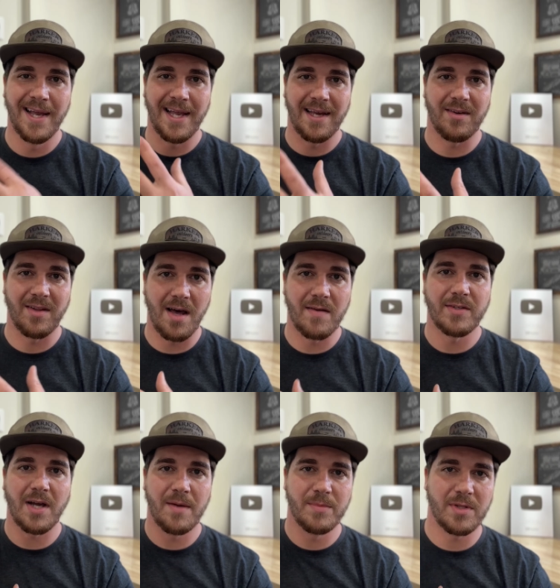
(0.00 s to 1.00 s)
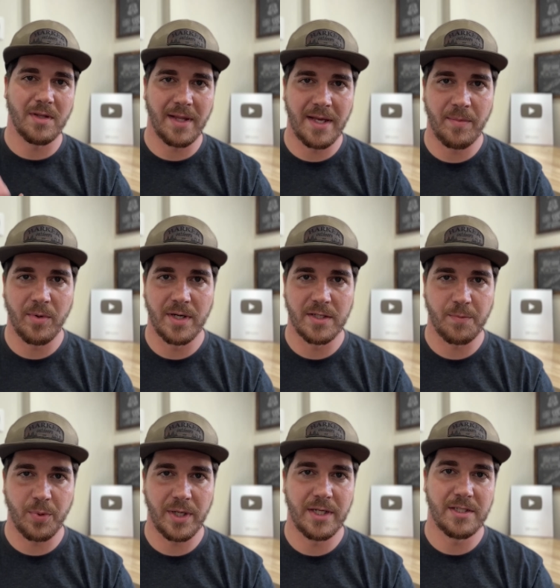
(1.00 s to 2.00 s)
And a lot of times the labor is
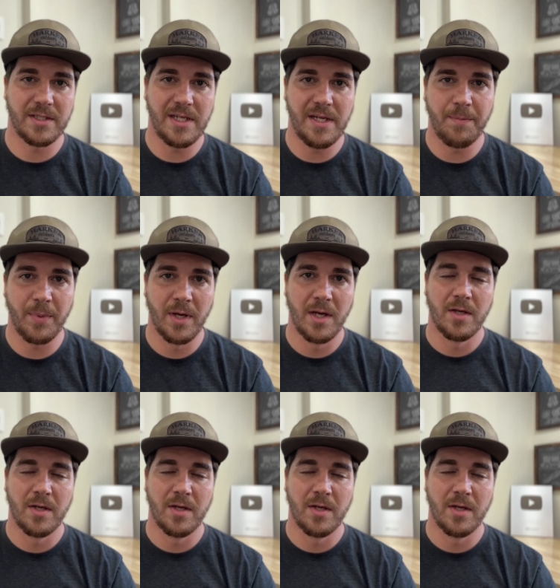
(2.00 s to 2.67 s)
pretty steep.